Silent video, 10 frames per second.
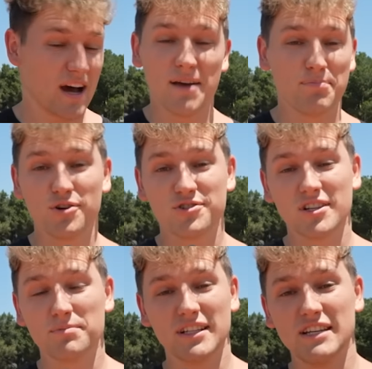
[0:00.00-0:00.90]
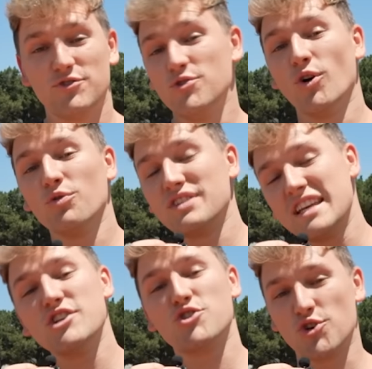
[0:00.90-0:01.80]
I personally believe you don't
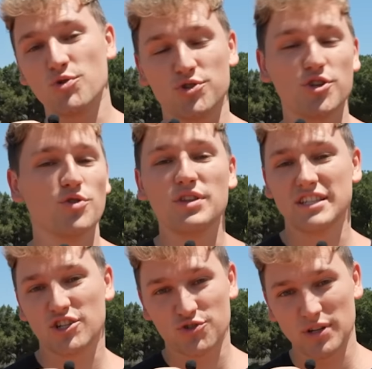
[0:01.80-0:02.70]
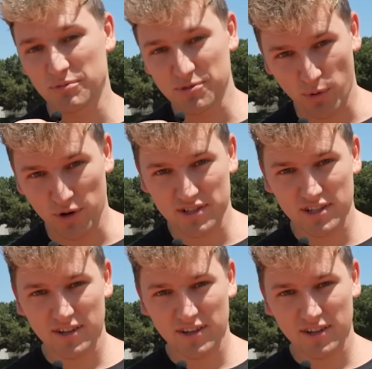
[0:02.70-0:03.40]
need shoes to do these extreme sports.